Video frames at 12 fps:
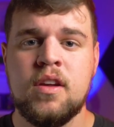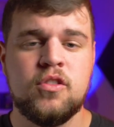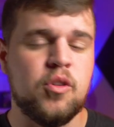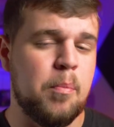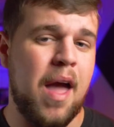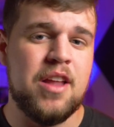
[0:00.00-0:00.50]

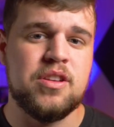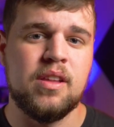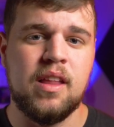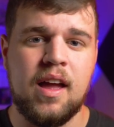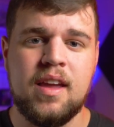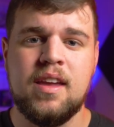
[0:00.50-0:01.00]
to match the
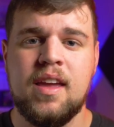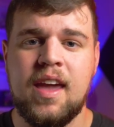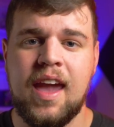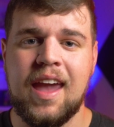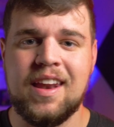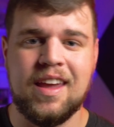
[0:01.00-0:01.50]
light,
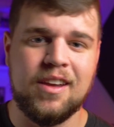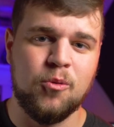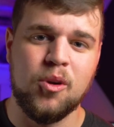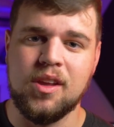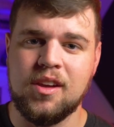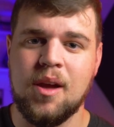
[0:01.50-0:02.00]
and it
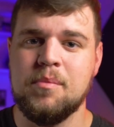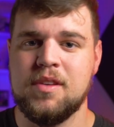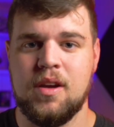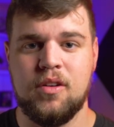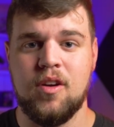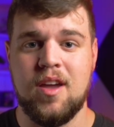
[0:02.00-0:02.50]
really comes
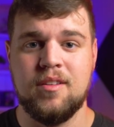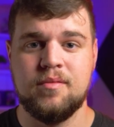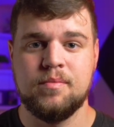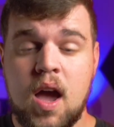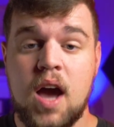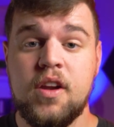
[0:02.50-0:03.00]
out great.
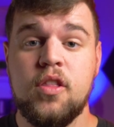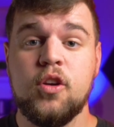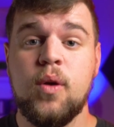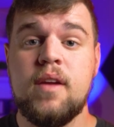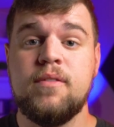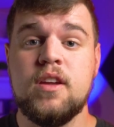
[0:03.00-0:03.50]
Another
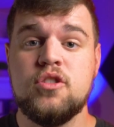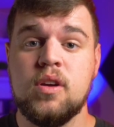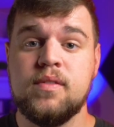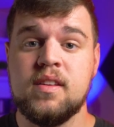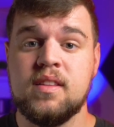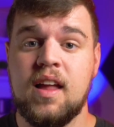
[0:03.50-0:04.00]
great feature of
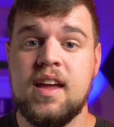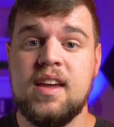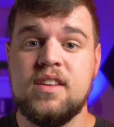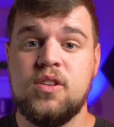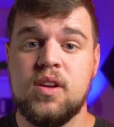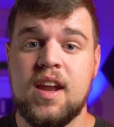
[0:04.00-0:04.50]
this light
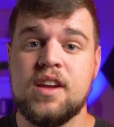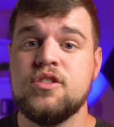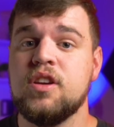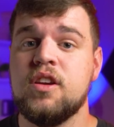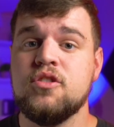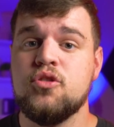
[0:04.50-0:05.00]
is you can
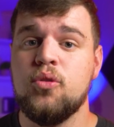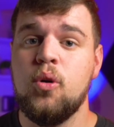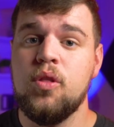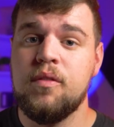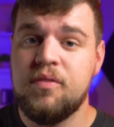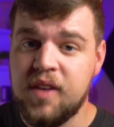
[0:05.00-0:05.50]
actually control
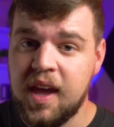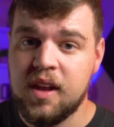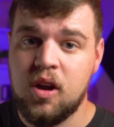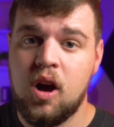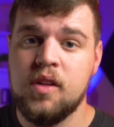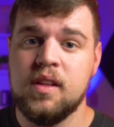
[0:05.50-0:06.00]
the fan
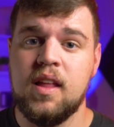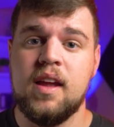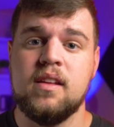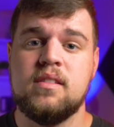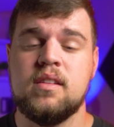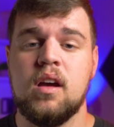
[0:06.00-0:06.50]
on the light
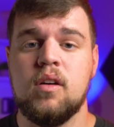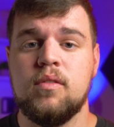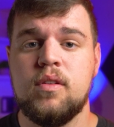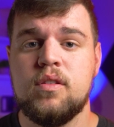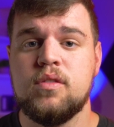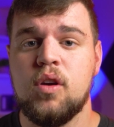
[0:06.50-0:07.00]

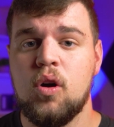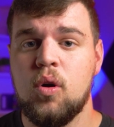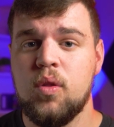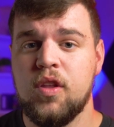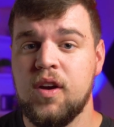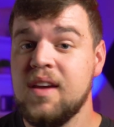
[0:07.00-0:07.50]
itself.
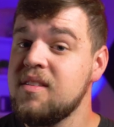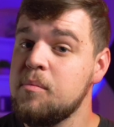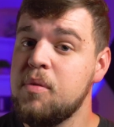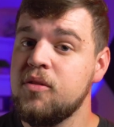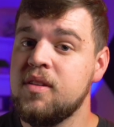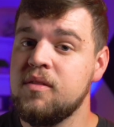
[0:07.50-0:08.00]
So there is a
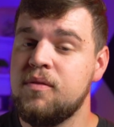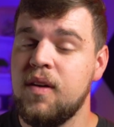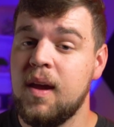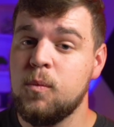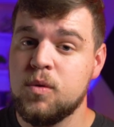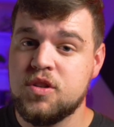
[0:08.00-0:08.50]
built-in
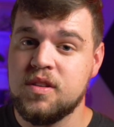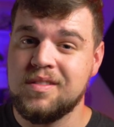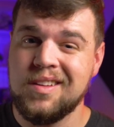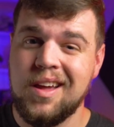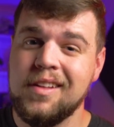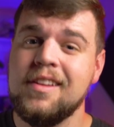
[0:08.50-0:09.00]
fan which
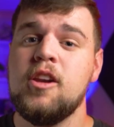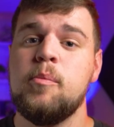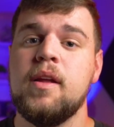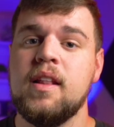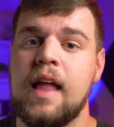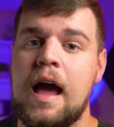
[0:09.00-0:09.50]
is a little
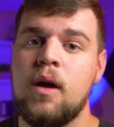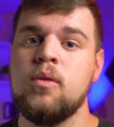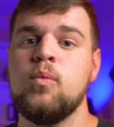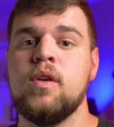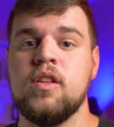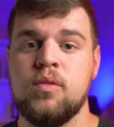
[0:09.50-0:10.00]
bit loud
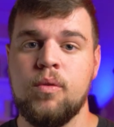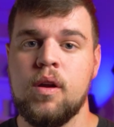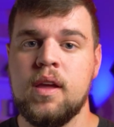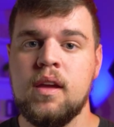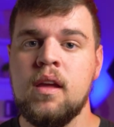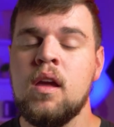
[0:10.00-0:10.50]
when it's
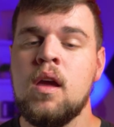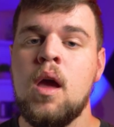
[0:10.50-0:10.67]
running,